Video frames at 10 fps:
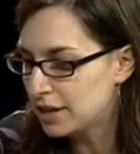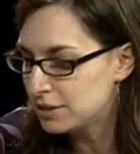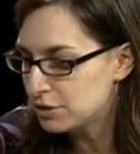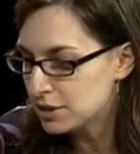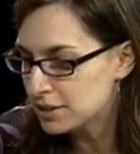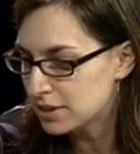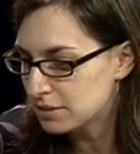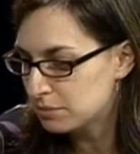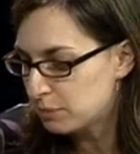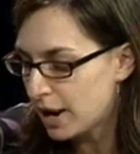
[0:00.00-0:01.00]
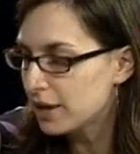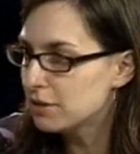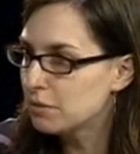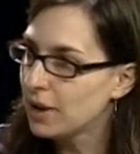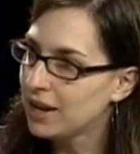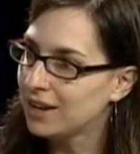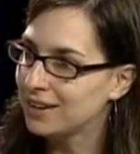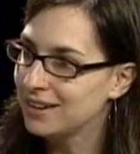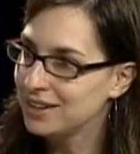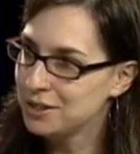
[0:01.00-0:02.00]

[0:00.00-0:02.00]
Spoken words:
and just, by the way,